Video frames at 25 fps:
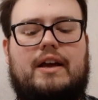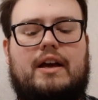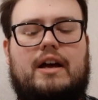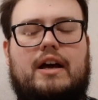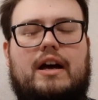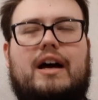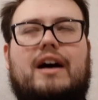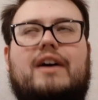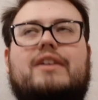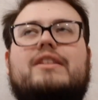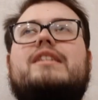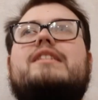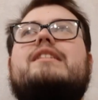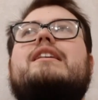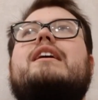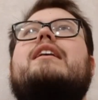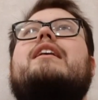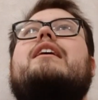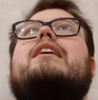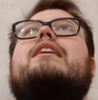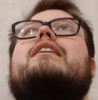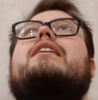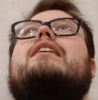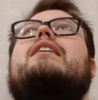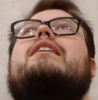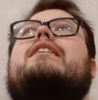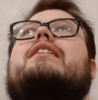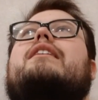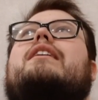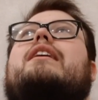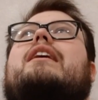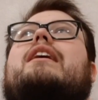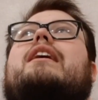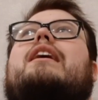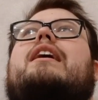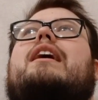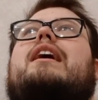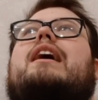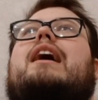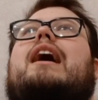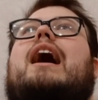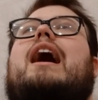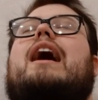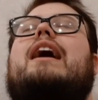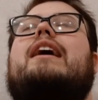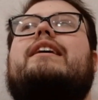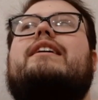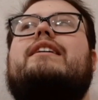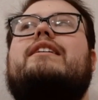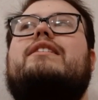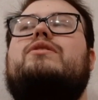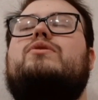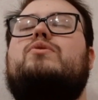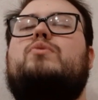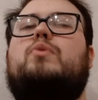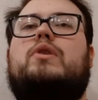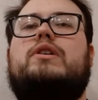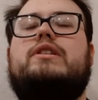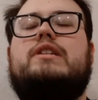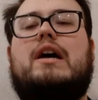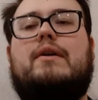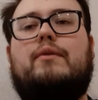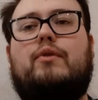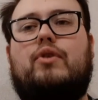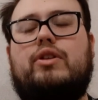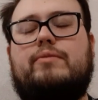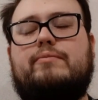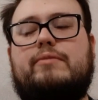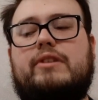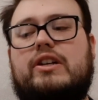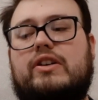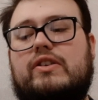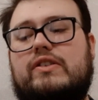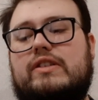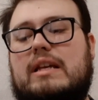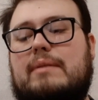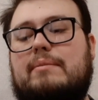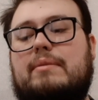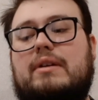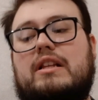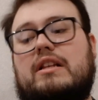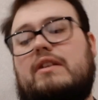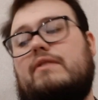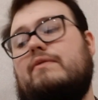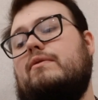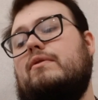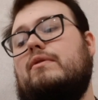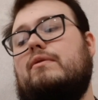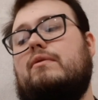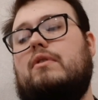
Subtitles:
how to say, like, I can do what I want because I believe